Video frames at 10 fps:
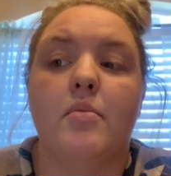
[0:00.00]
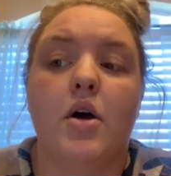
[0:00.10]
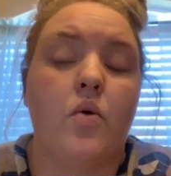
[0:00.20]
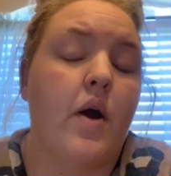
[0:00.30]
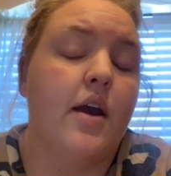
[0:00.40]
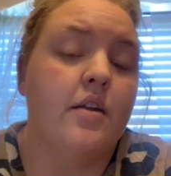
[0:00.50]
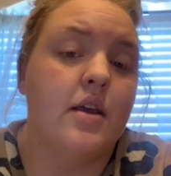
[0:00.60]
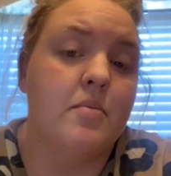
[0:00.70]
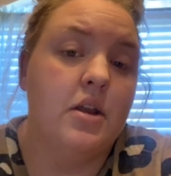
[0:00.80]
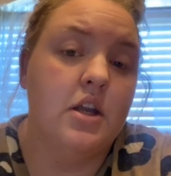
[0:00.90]
acquire the
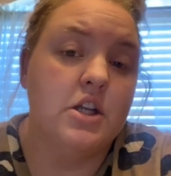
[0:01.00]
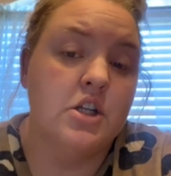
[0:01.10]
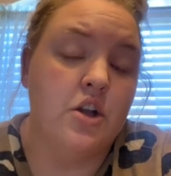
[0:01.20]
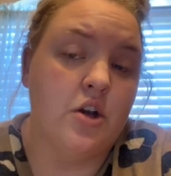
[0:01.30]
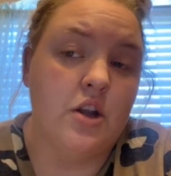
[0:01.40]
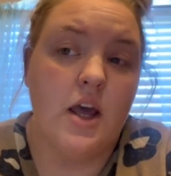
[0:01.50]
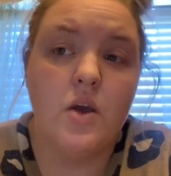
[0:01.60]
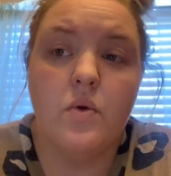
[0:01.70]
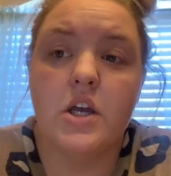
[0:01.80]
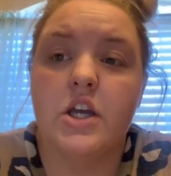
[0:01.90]
ability to learn
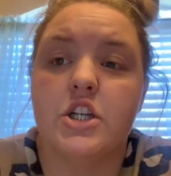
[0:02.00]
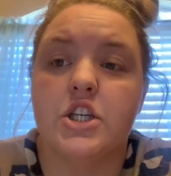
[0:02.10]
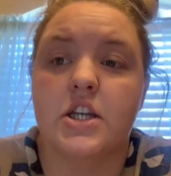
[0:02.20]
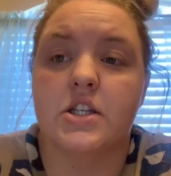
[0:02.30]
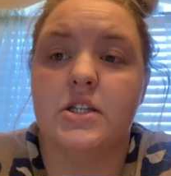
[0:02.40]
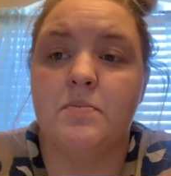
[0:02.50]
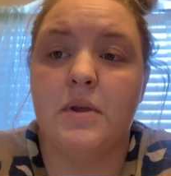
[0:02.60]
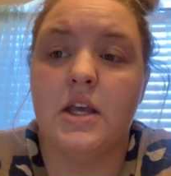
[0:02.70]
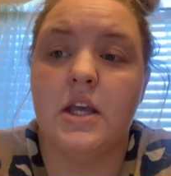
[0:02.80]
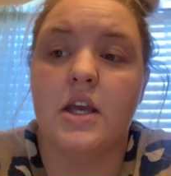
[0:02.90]
language and
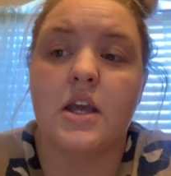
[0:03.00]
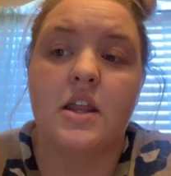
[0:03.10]
speak.